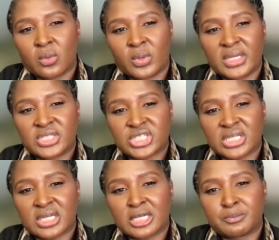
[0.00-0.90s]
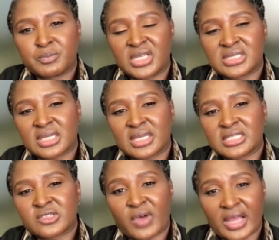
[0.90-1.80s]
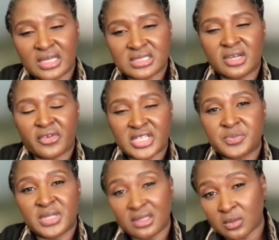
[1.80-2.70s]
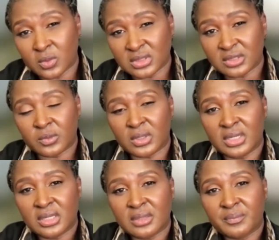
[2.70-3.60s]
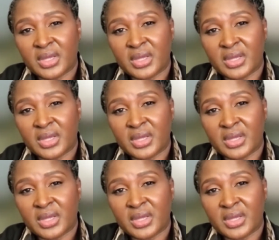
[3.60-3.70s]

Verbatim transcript: which um, is against violence and harassment in the world of work.